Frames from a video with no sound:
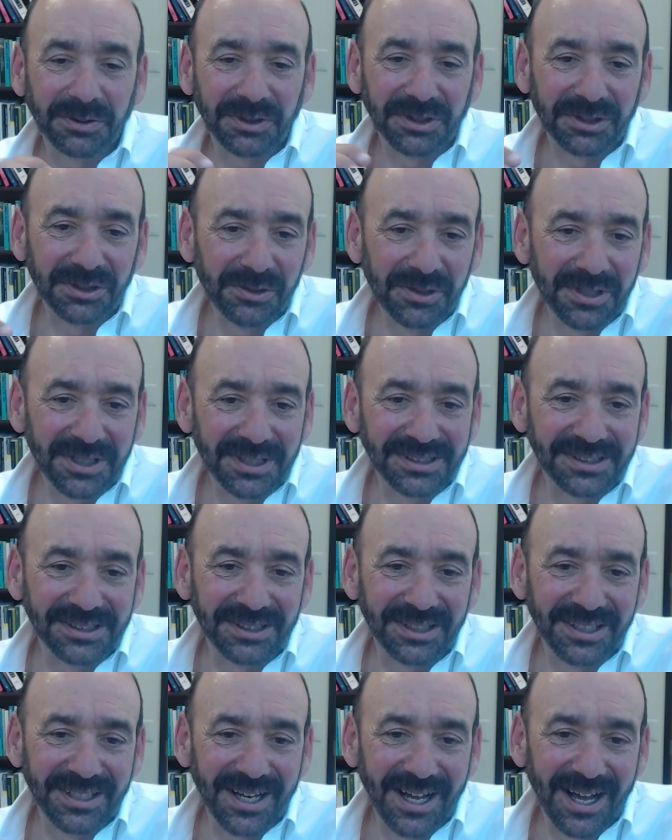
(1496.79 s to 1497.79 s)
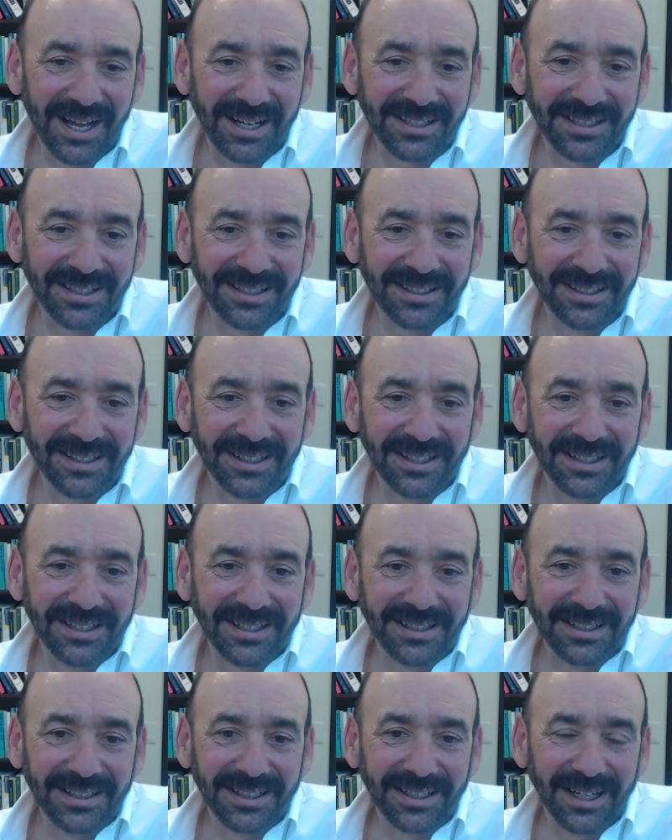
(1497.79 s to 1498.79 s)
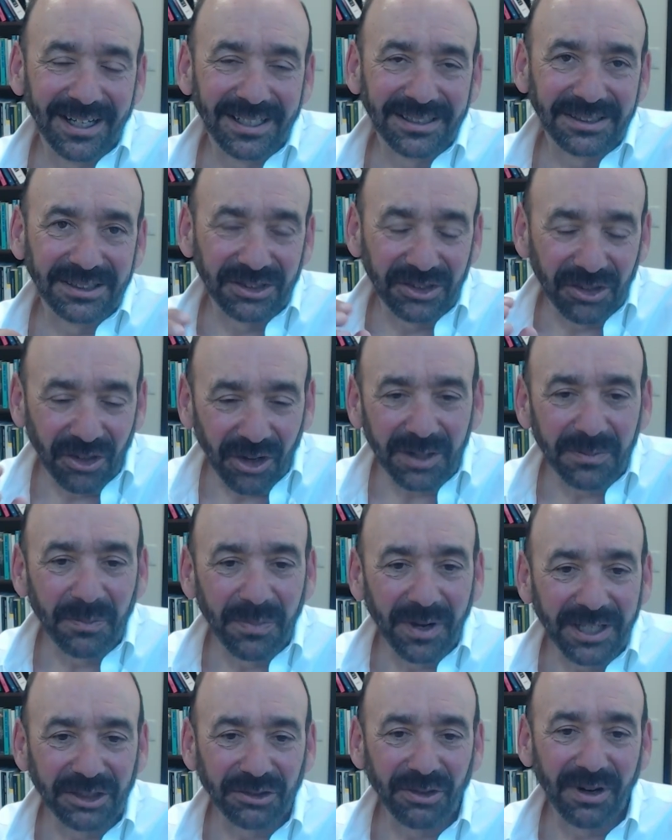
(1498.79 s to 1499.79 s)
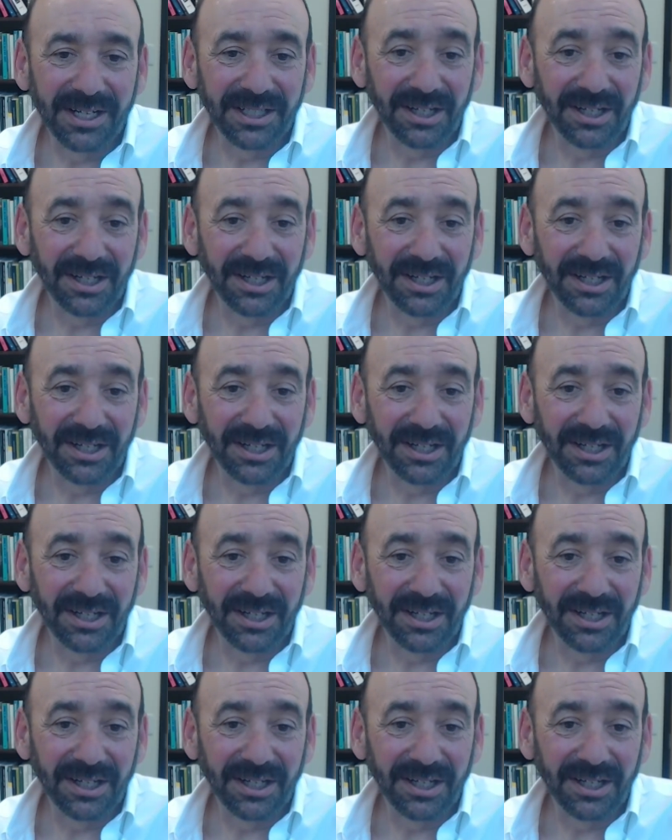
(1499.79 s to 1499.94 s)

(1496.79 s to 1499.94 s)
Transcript: students to not uh, start by trying